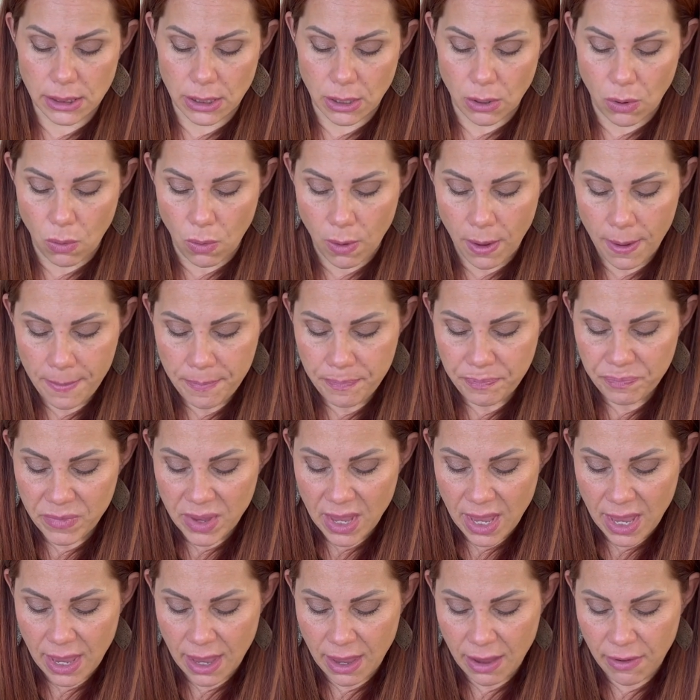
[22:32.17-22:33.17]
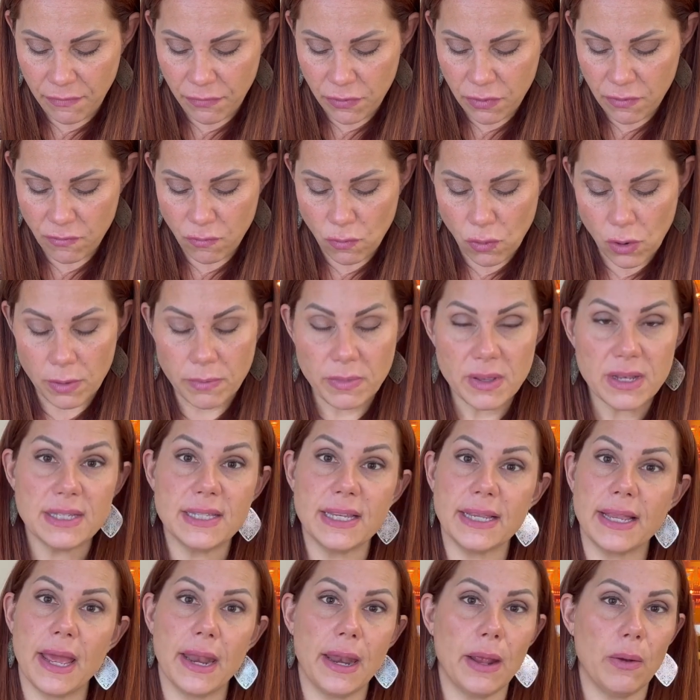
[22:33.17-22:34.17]
So if you've warmed
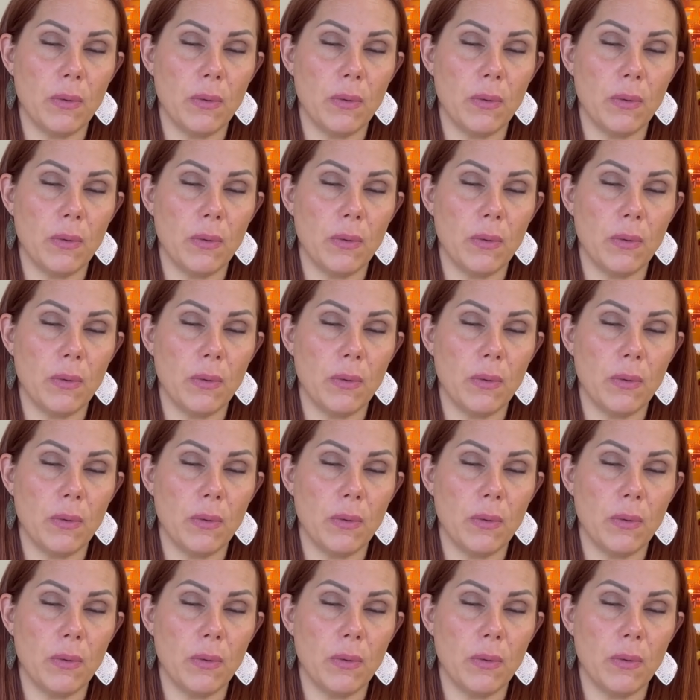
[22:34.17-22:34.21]
this, again,